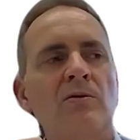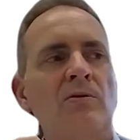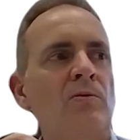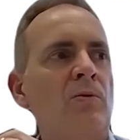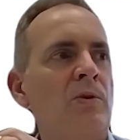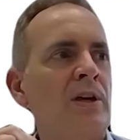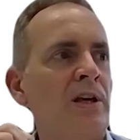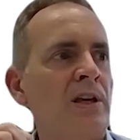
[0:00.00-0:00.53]

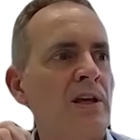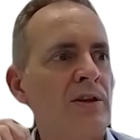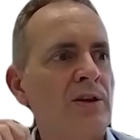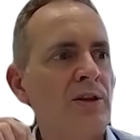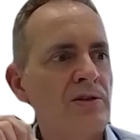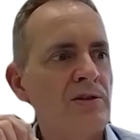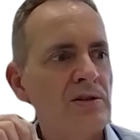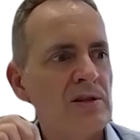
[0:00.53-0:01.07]
with
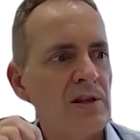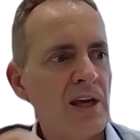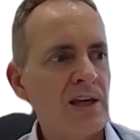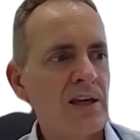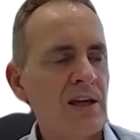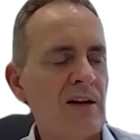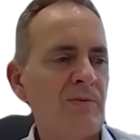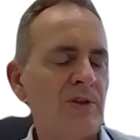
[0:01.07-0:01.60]

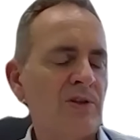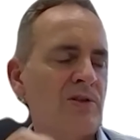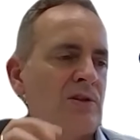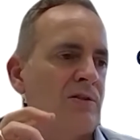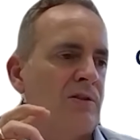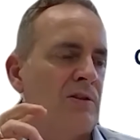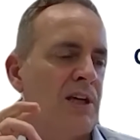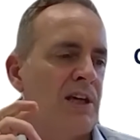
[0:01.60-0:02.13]
state governments,
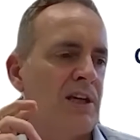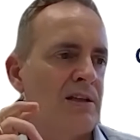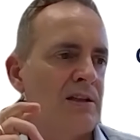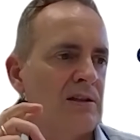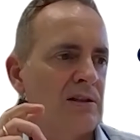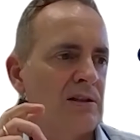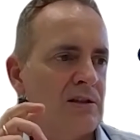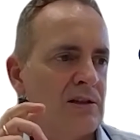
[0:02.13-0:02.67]
so that
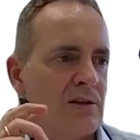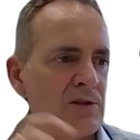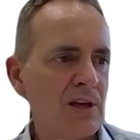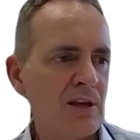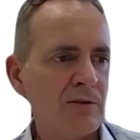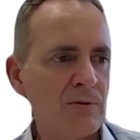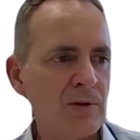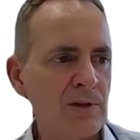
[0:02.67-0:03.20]
in New
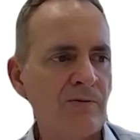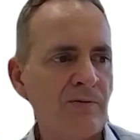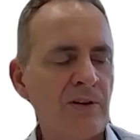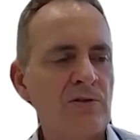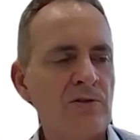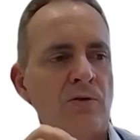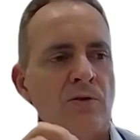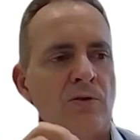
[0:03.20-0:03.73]
South Wales and
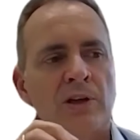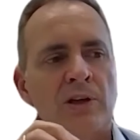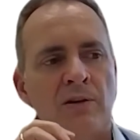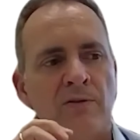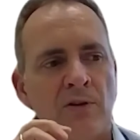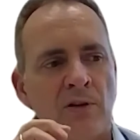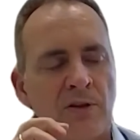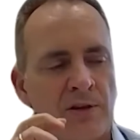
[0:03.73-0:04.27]
Victoria,
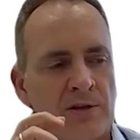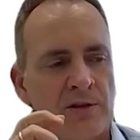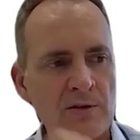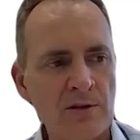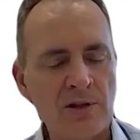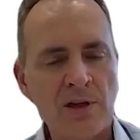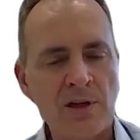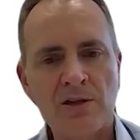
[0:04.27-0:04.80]
you've got the
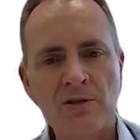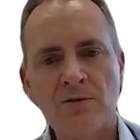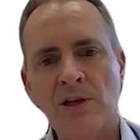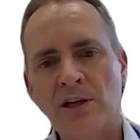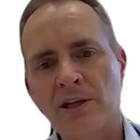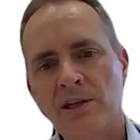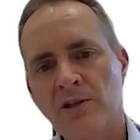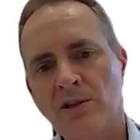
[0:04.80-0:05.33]
Construction Industry
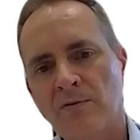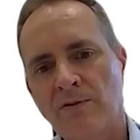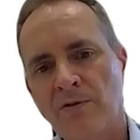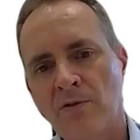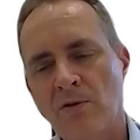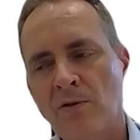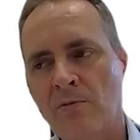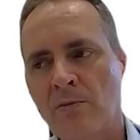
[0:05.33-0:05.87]
Leadership
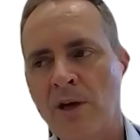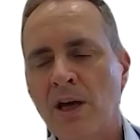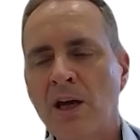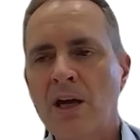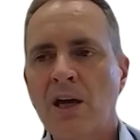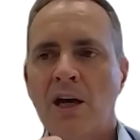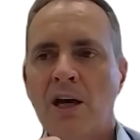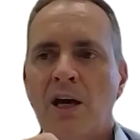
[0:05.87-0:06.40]
Forum,
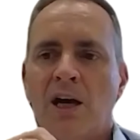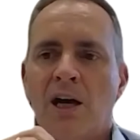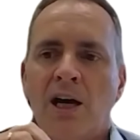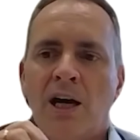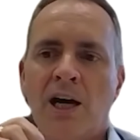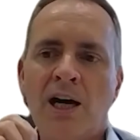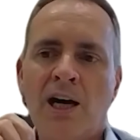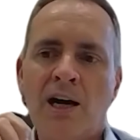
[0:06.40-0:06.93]

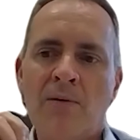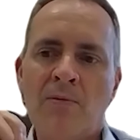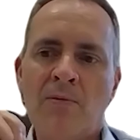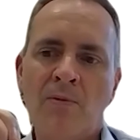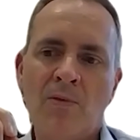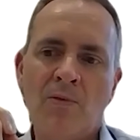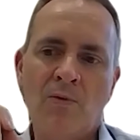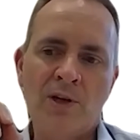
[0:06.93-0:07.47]

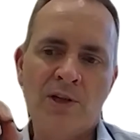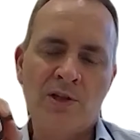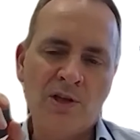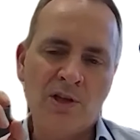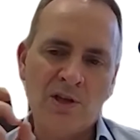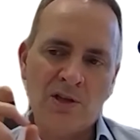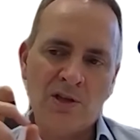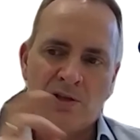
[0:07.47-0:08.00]
which
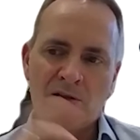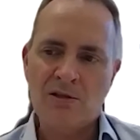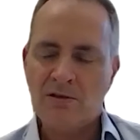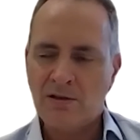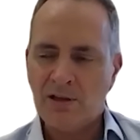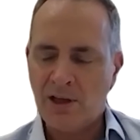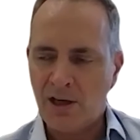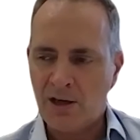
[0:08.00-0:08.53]
is
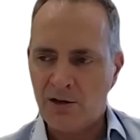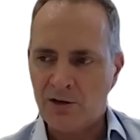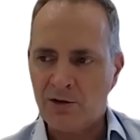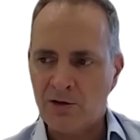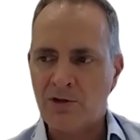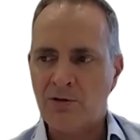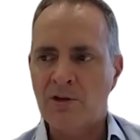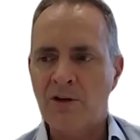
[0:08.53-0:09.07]

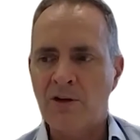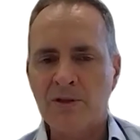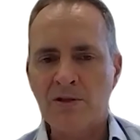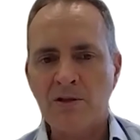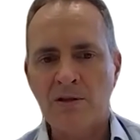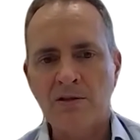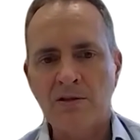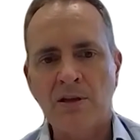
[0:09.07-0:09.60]
those two
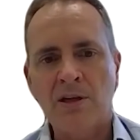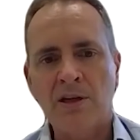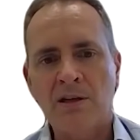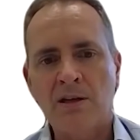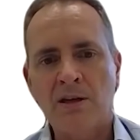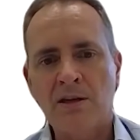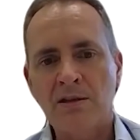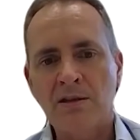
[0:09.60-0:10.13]
governments
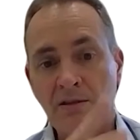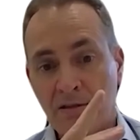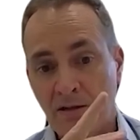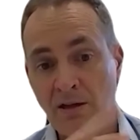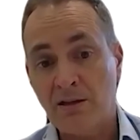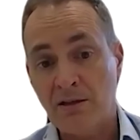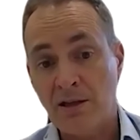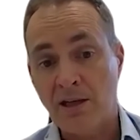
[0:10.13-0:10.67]
and
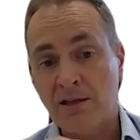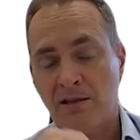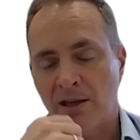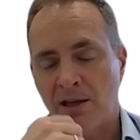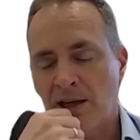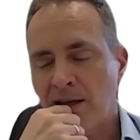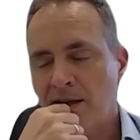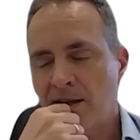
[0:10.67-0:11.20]

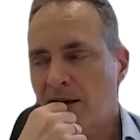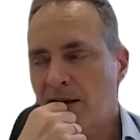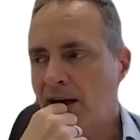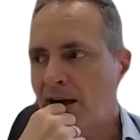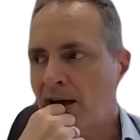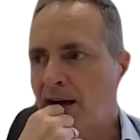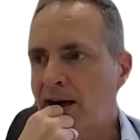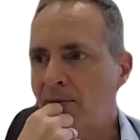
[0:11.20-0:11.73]
ACA,
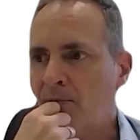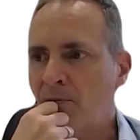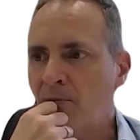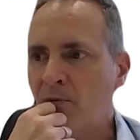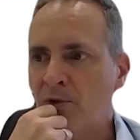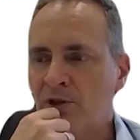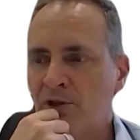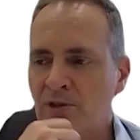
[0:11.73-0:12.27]

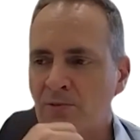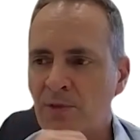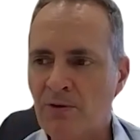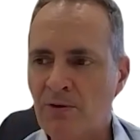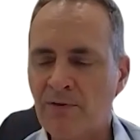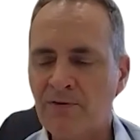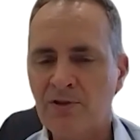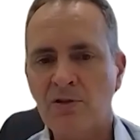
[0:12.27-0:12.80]
which has been
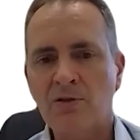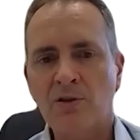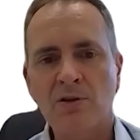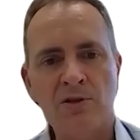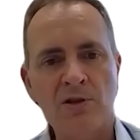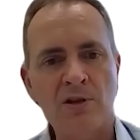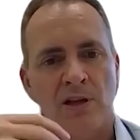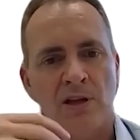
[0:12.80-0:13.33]
around for 2
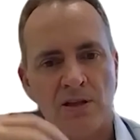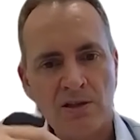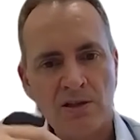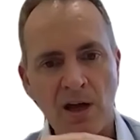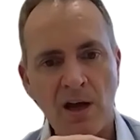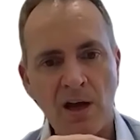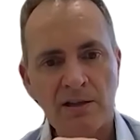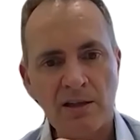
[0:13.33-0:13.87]
years and
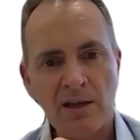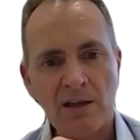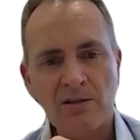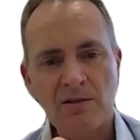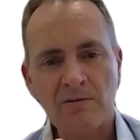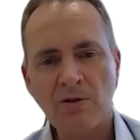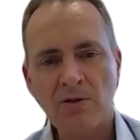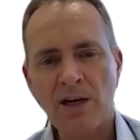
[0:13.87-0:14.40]
starting to get
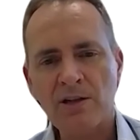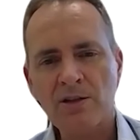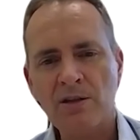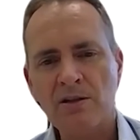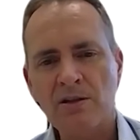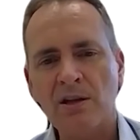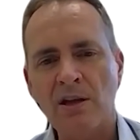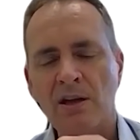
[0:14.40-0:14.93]
some
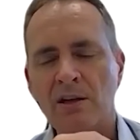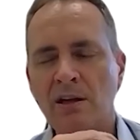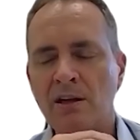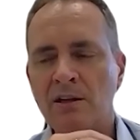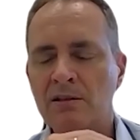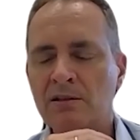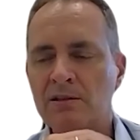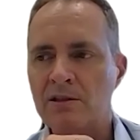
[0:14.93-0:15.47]
traction,
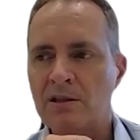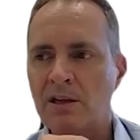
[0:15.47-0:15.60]
and